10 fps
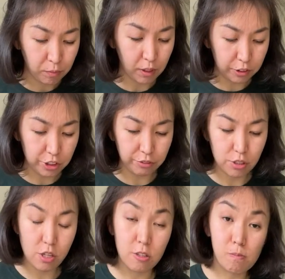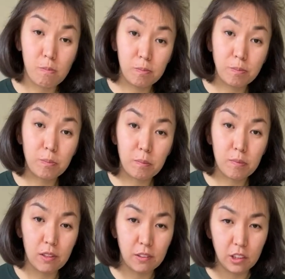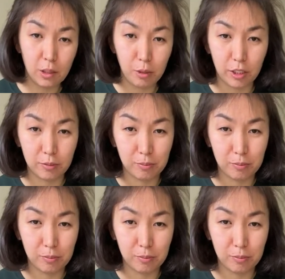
and check for salt. Yummy.